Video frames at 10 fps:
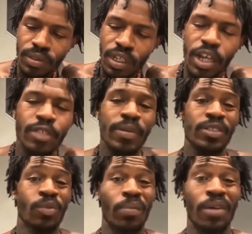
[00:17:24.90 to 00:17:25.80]
I hear
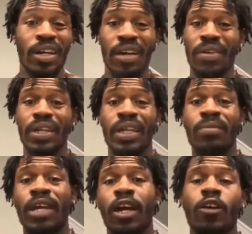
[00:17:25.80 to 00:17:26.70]
everybody say, what about Kyrie?
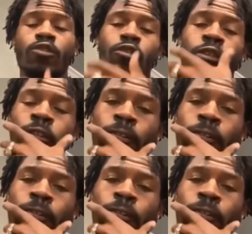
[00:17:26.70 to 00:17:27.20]
MK Ultra.